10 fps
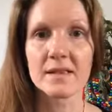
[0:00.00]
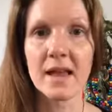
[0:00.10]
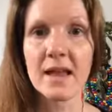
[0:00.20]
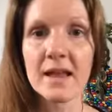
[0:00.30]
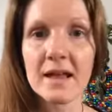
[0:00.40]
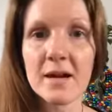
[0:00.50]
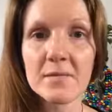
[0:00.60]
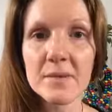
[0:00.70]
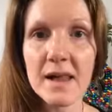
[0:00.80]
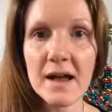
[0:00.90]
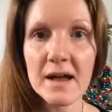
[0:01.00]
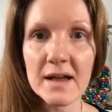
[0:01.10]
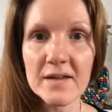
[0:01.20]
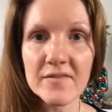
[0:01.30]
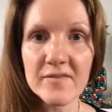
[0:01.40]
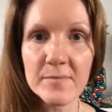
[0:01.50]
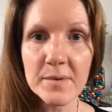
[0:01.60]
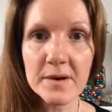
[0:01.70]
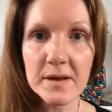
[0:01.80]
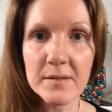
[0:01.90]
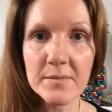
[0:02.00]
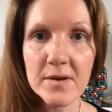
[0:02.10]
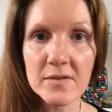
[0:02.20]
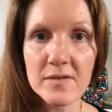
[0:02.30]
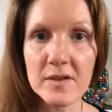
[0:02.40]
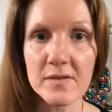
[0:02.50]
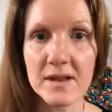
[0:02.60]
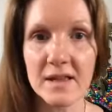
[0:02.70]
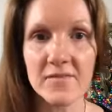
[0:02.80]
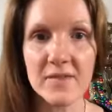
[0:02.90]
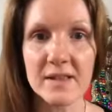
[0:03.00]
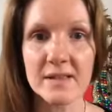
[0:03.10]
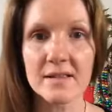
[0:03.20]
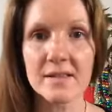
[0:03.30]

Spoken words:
saying I'm live, but I'm not totally convinced.